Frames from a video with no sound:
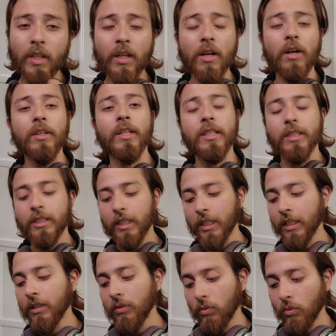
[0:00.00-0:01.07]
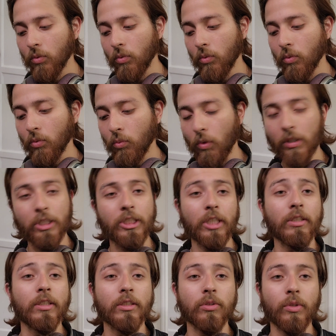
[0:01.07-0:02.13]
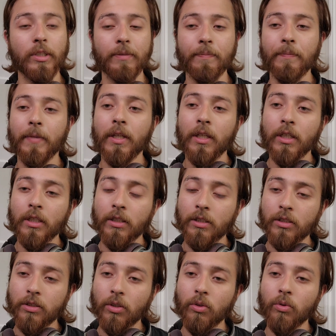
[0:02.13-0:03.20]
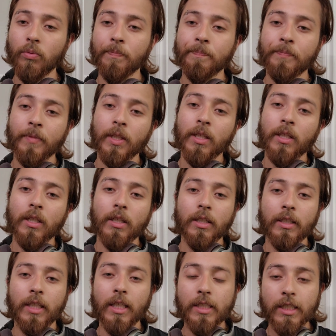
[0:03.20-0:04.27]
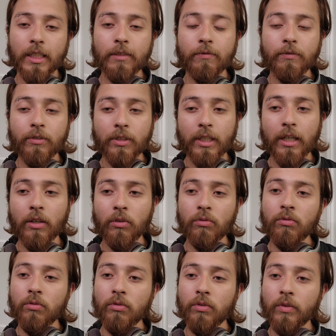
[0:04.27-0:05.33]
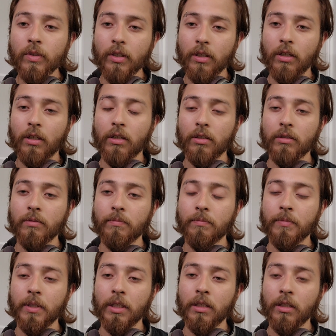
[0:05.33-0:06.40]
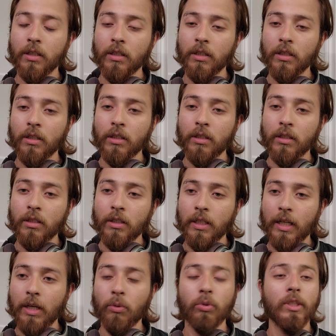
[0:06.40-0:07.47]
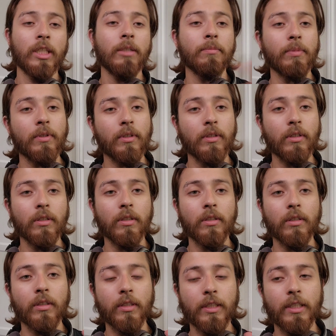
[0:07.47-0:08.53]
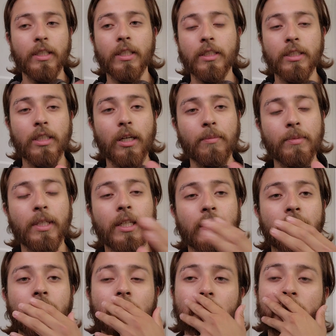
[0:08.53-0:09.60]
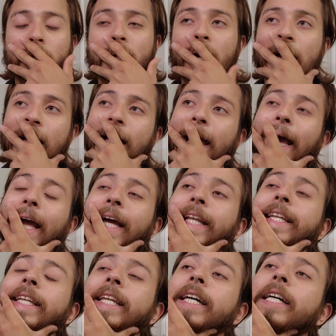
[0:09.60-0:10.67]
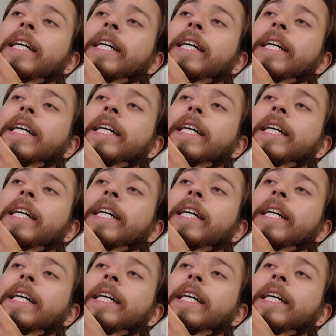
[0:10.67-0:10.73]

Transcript: Unless they want to share their story. So that's it for now. I will keep this updated, and